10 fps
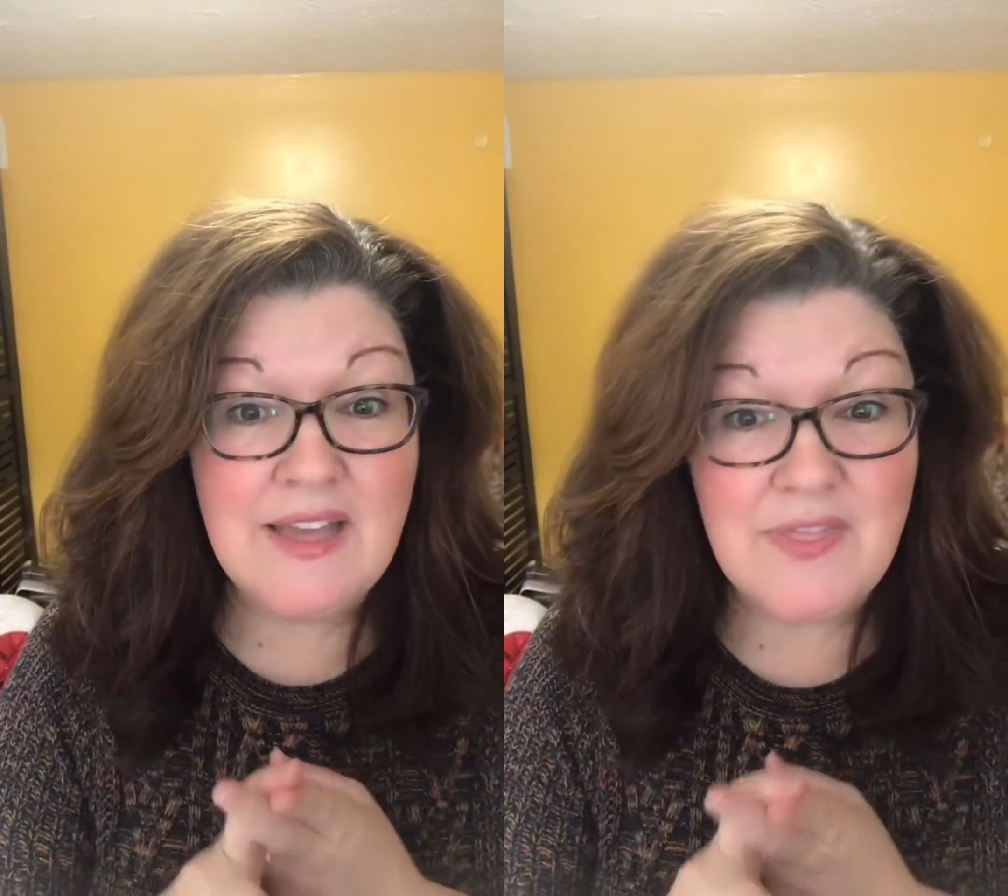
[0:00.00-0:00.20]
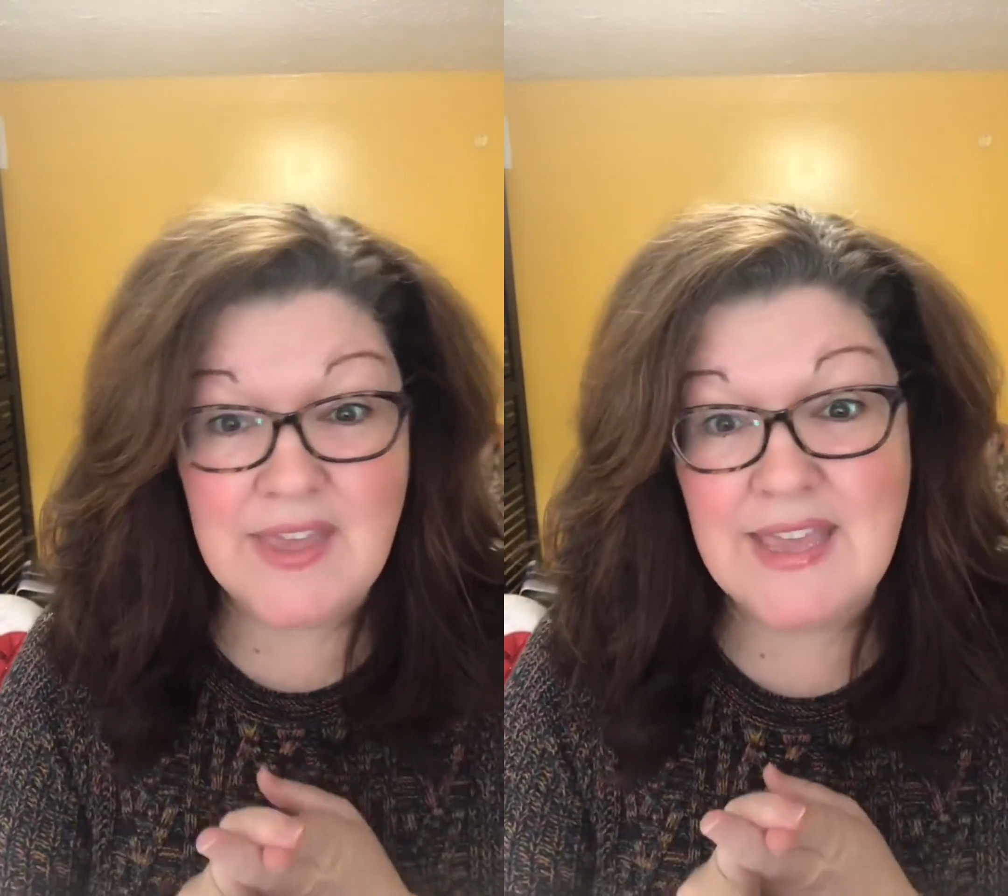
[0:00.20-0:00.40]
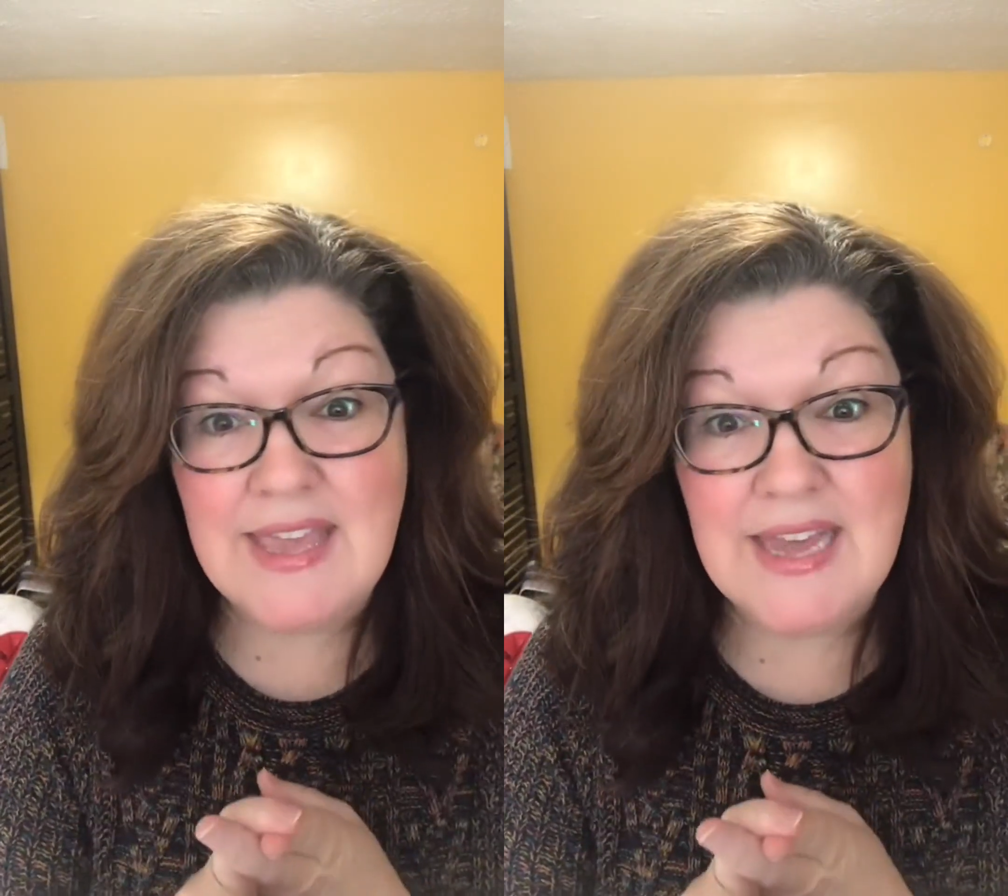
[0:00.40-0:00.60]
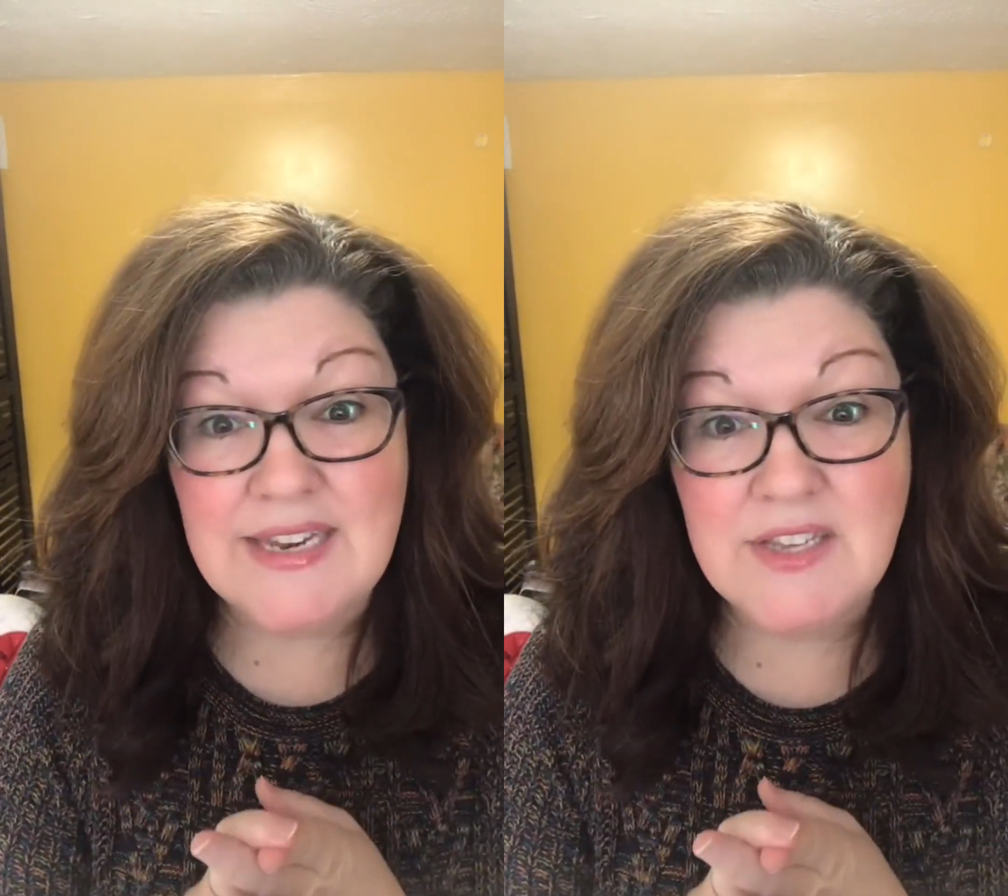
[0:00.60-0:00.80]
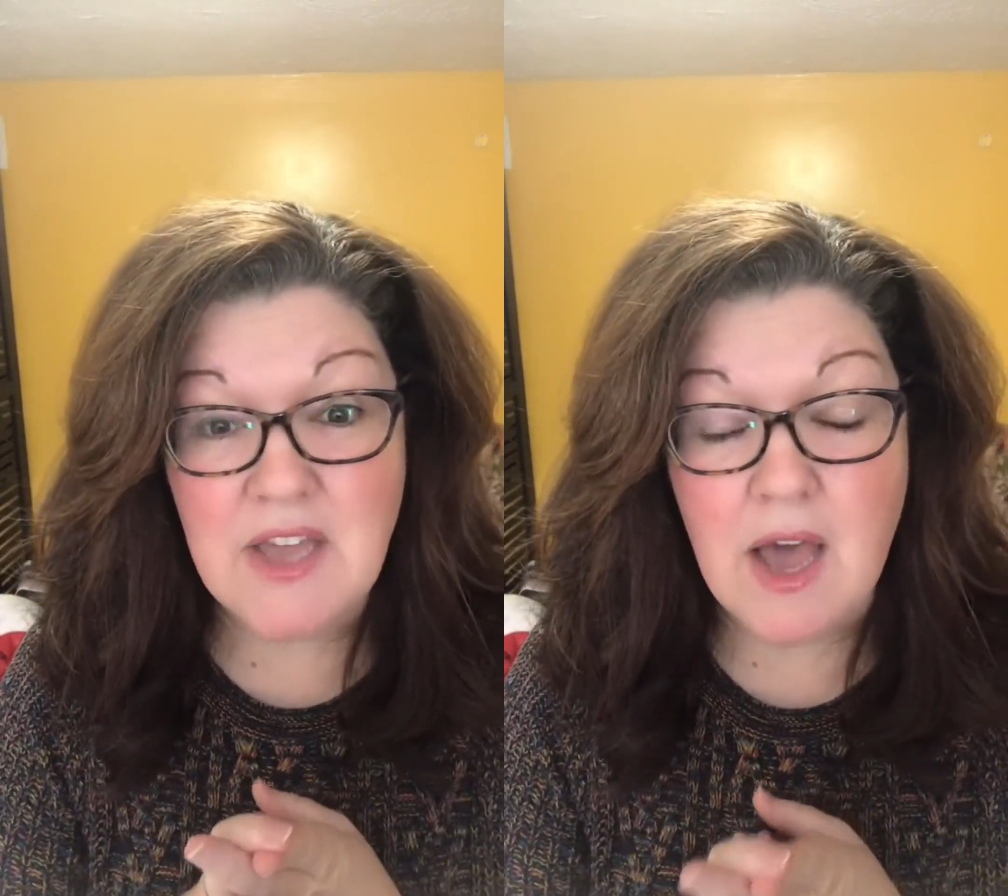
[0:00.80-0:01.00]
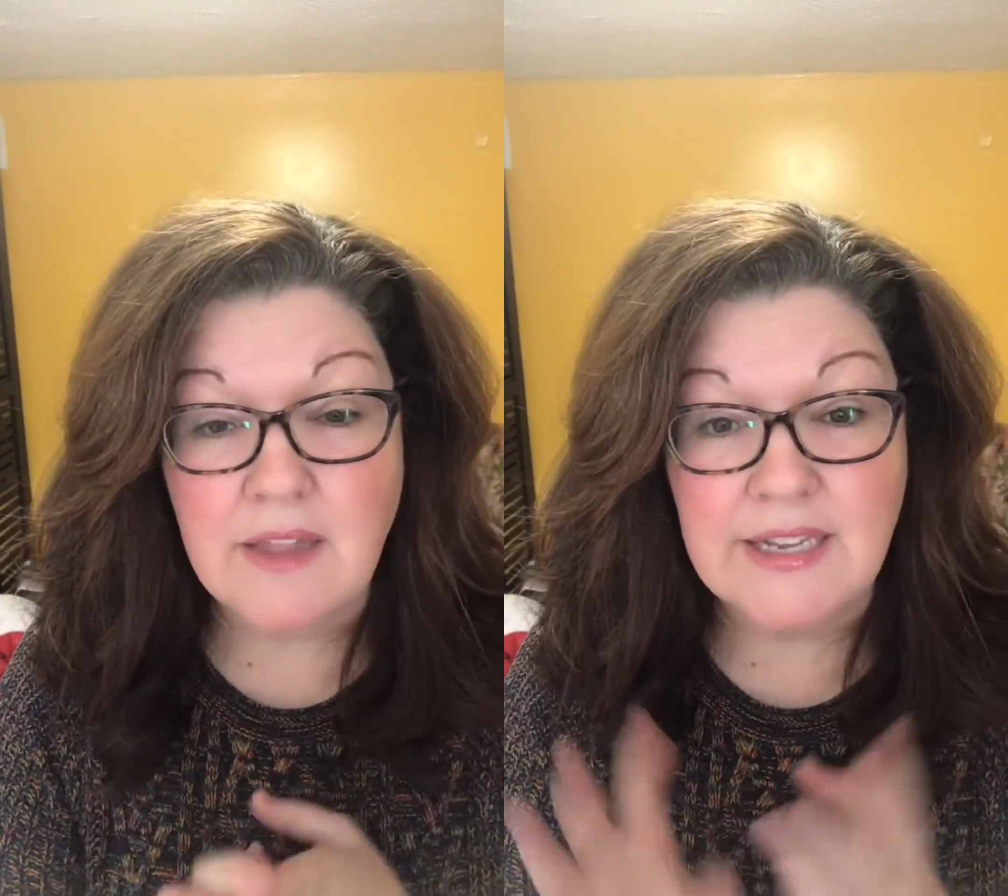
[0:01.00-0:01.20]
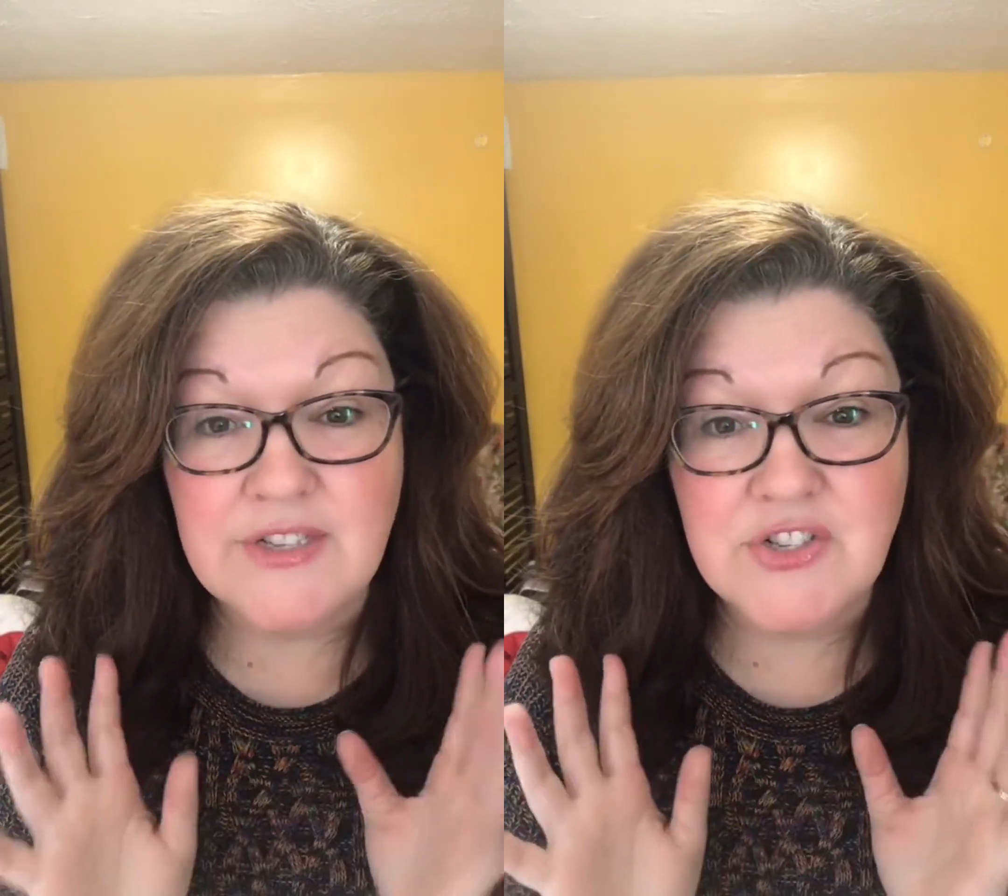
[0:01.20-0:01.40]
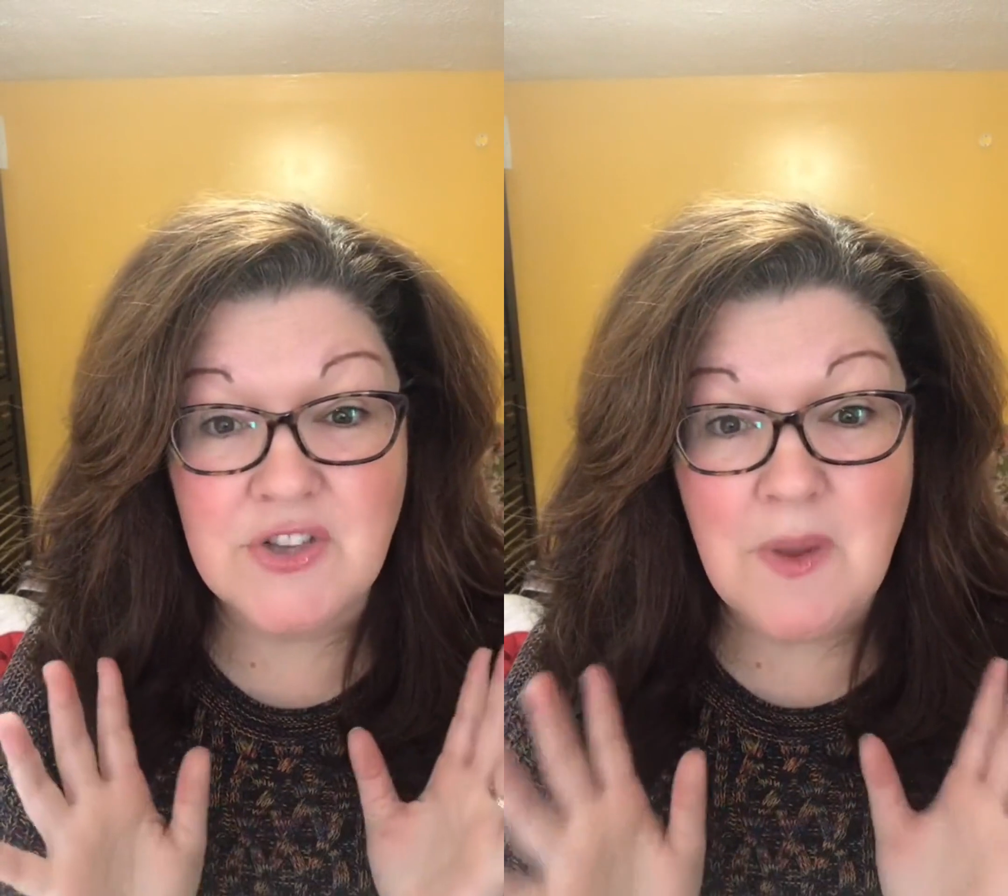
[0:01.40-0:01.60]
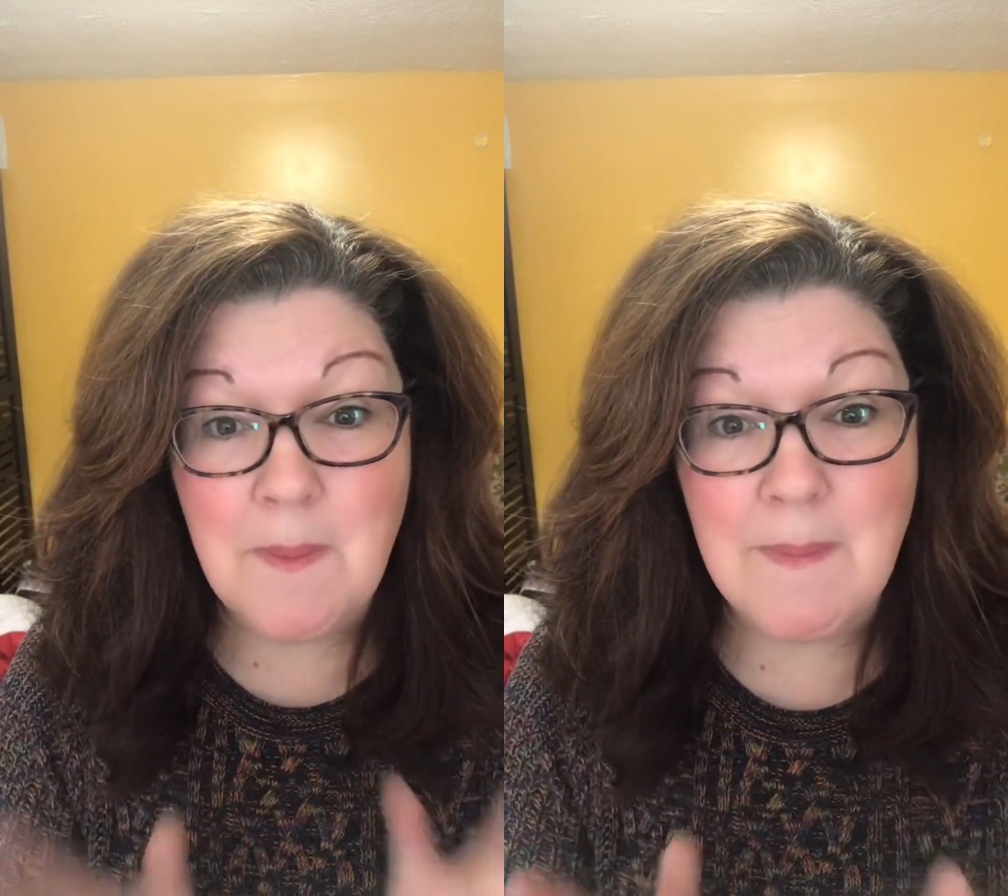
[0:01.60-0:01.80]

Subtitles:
they can get into college.